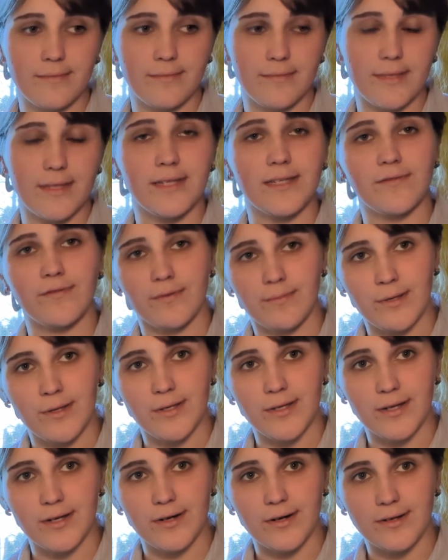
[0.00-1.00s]
This is for
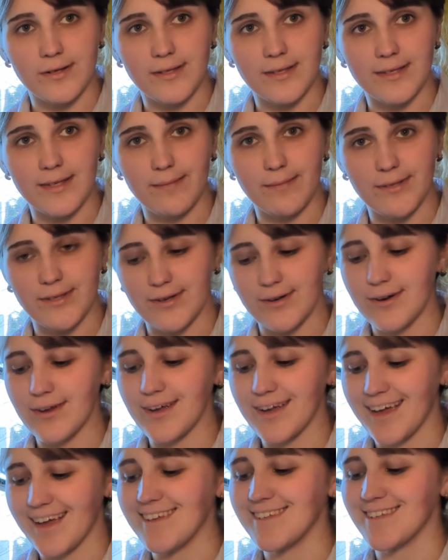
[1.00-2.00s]
music nerds, this episode.
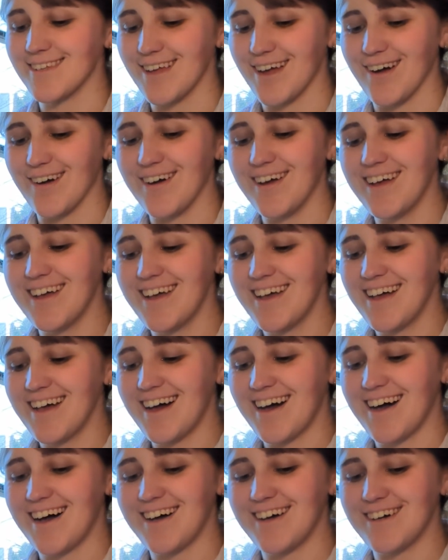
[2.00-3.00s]
Okay, so
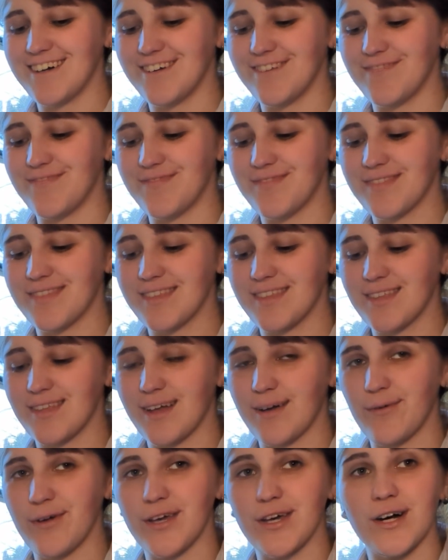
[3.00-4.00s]

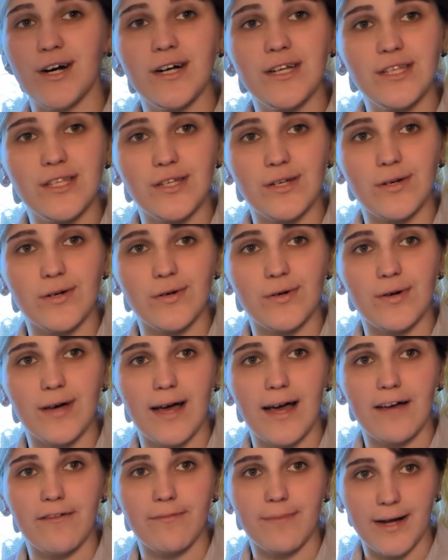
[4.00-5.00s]
we could do
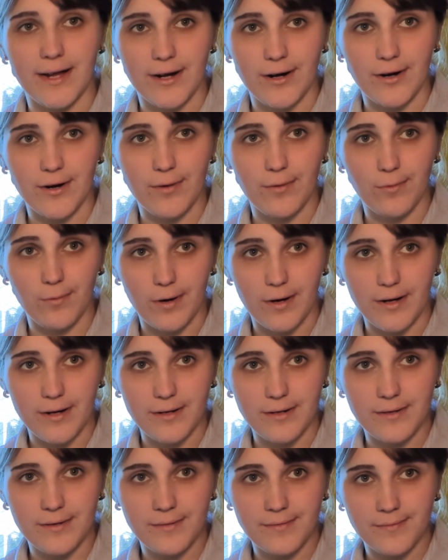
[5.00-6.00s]
F minor
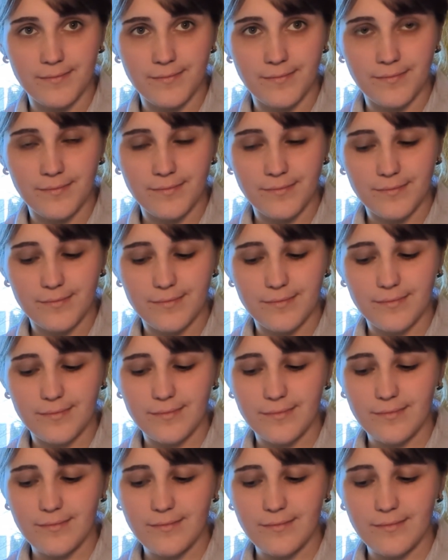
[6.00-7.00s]
1.
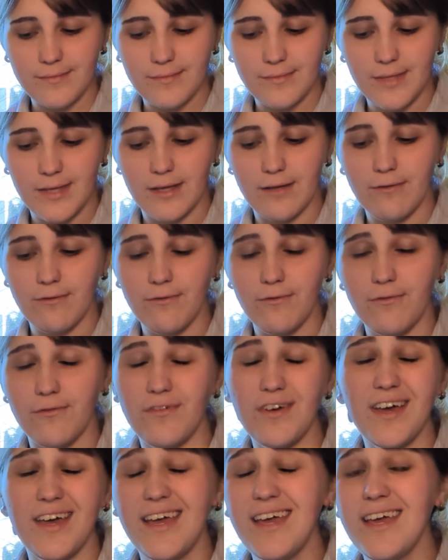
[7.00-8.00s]
In
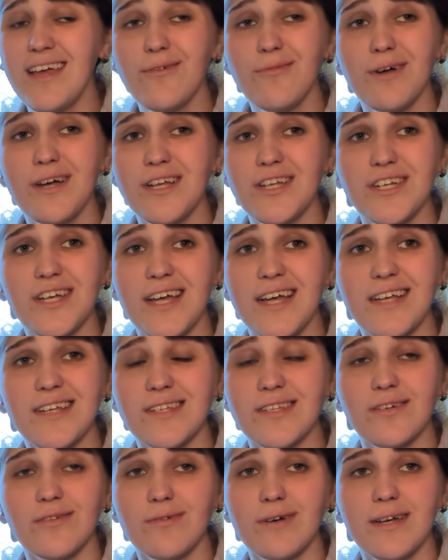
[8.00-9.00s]
vain we
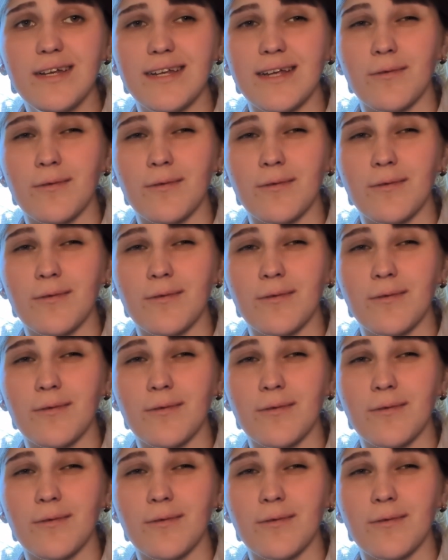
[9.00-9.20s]
chase the wind.